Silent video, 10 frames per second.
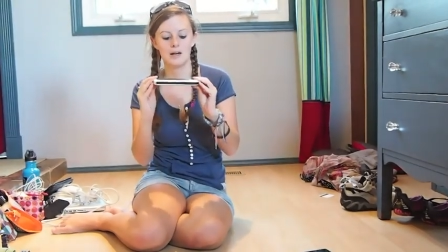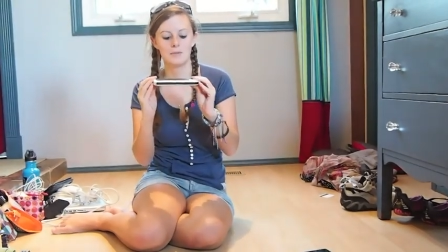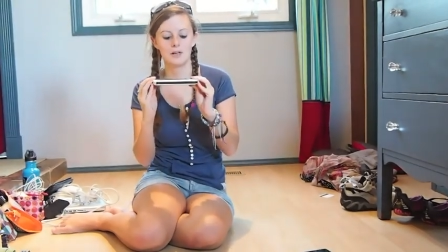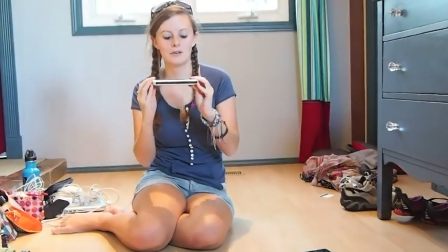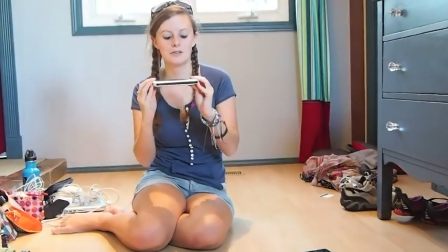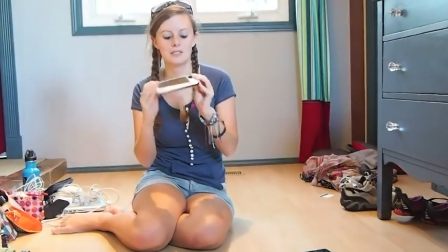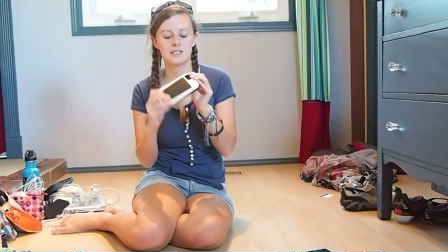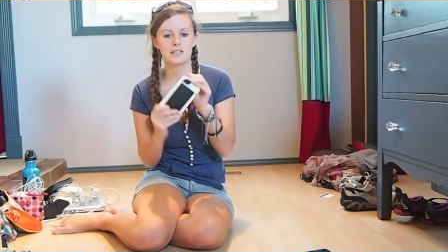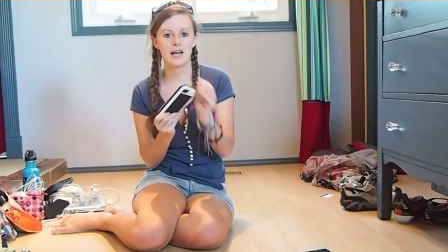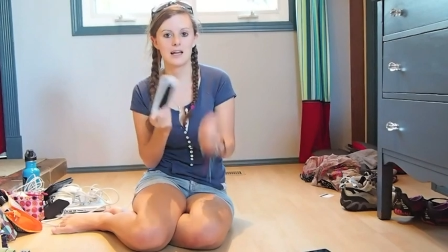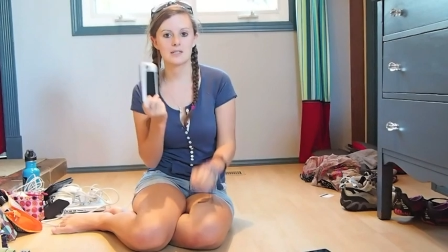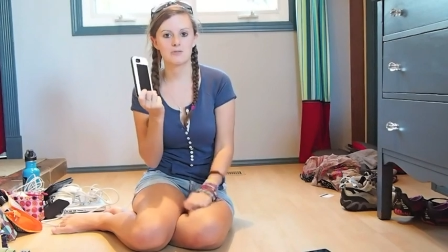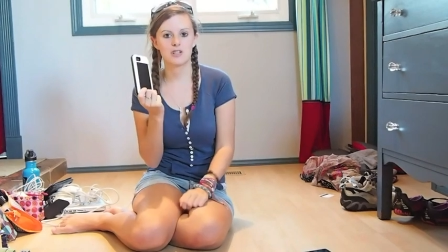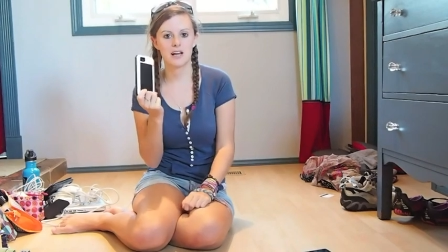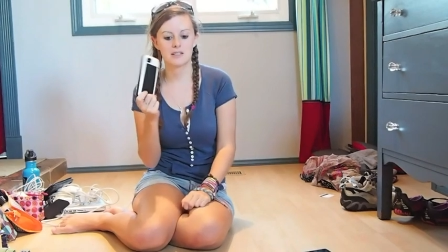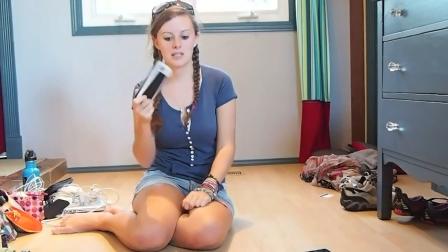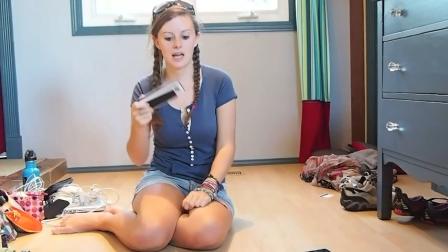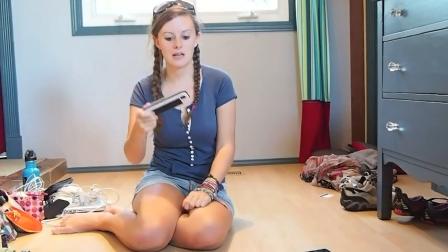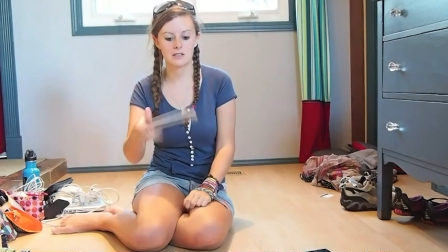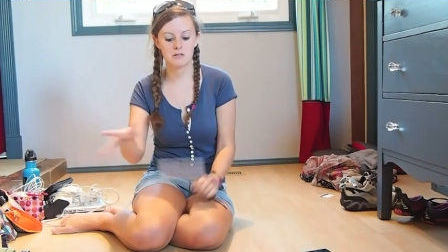because this case protects
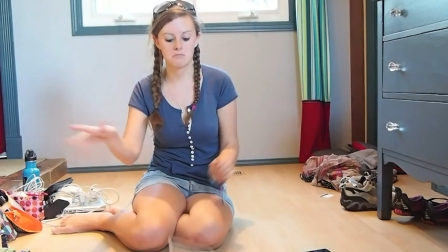against